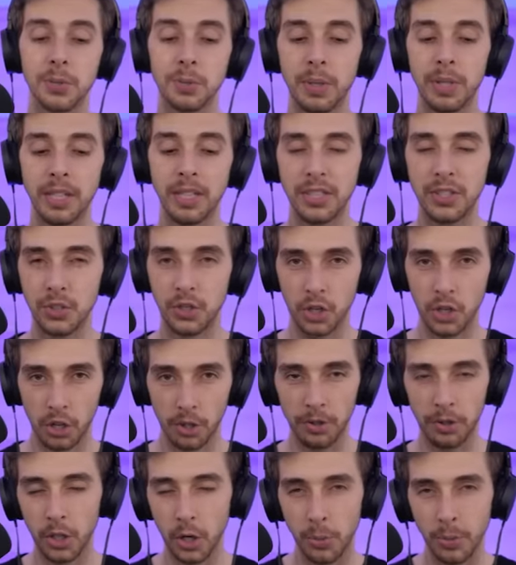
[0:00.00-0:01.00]
as well, this
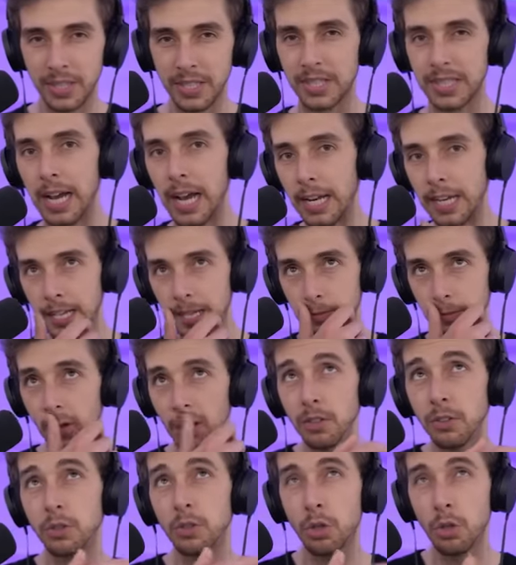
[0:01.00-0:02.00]
co coinciding
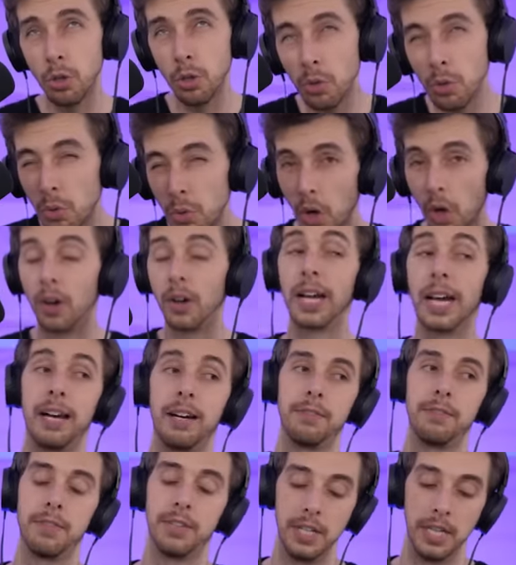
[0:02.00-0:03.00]
not too long
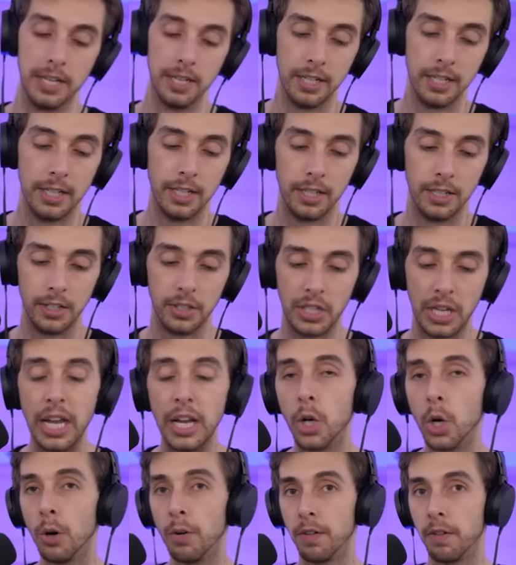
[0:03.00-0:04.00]
after the
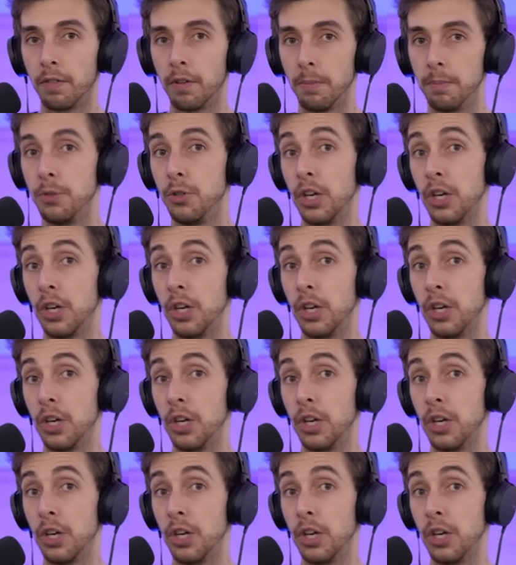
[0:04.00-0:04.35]
takeover from